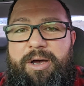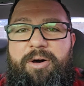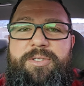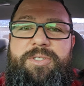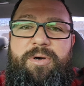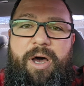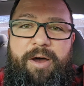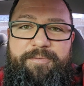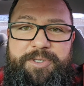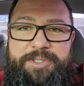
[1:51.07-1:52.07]
also
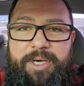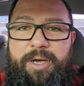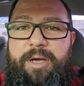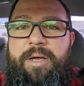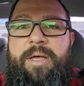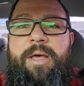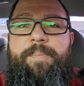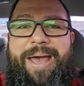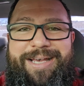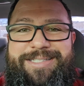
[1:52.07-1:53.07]
offers a
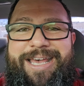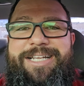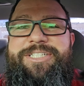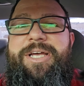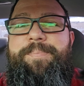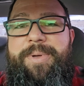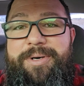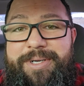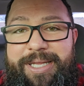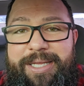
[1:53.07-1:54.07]
pass catching
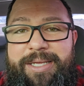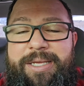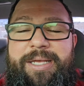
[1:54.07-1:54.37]
ability,